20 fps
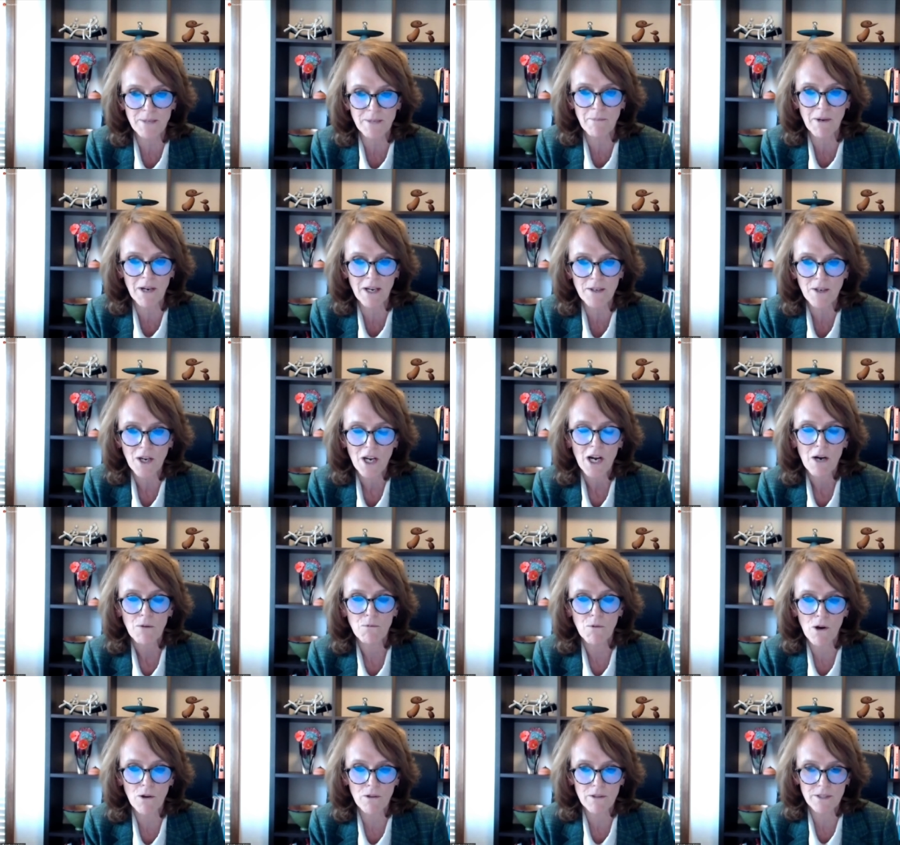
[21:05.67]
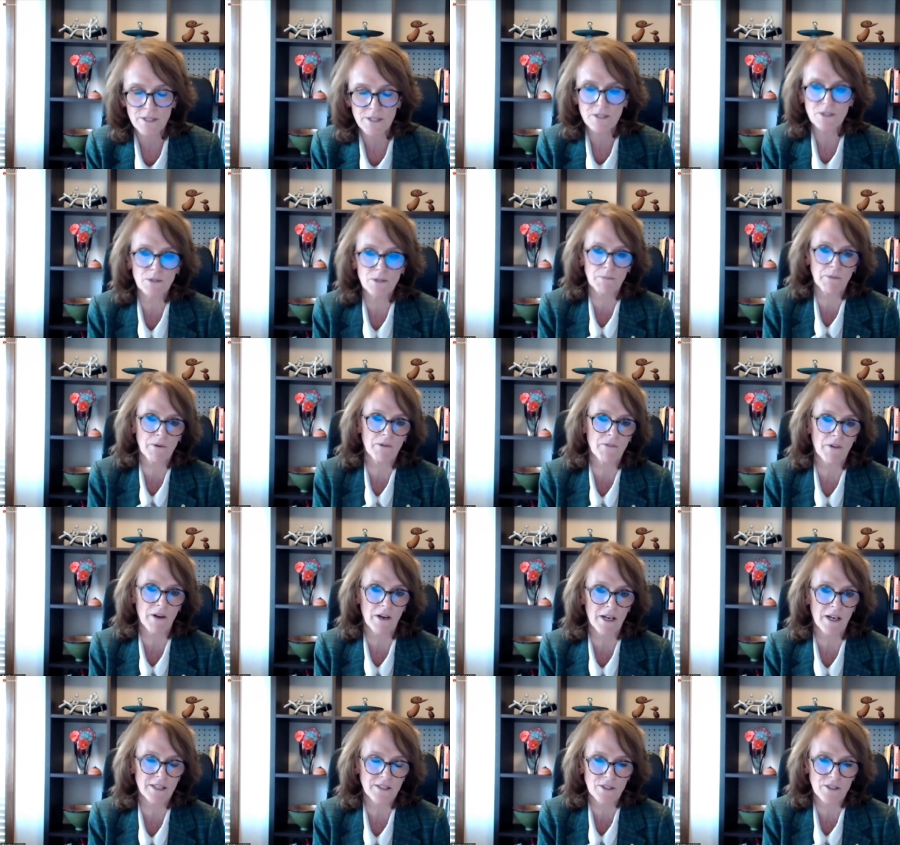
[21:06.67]
My role is to
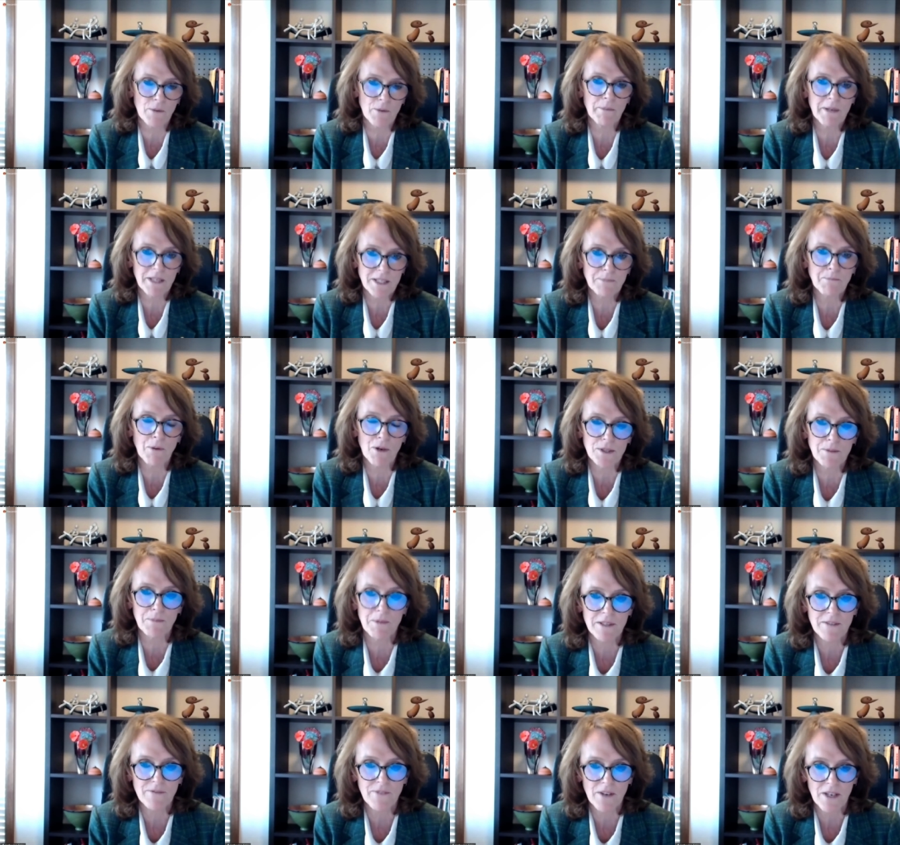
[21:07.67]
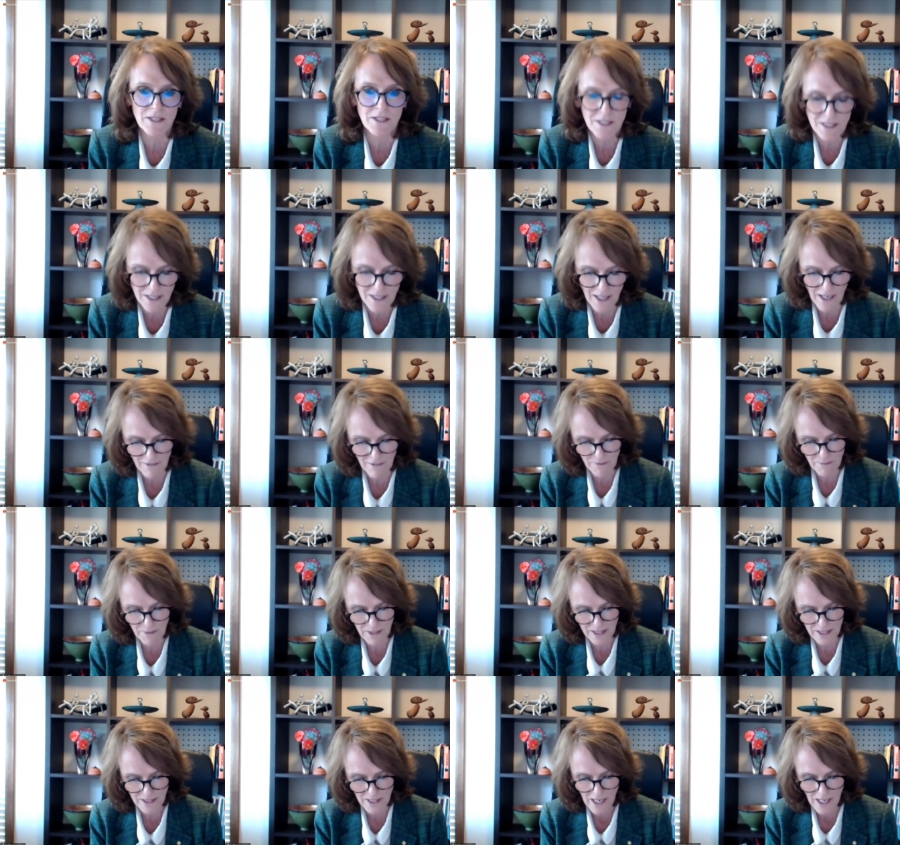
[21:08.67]
provide, you know, best possible advice to
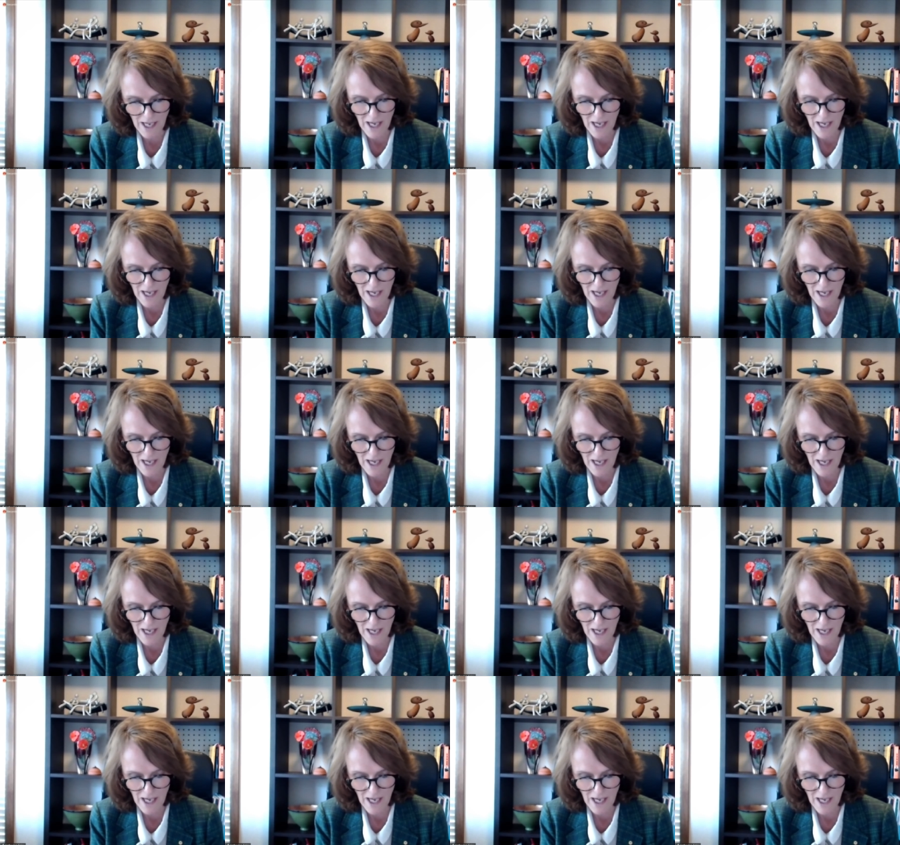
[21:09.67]
government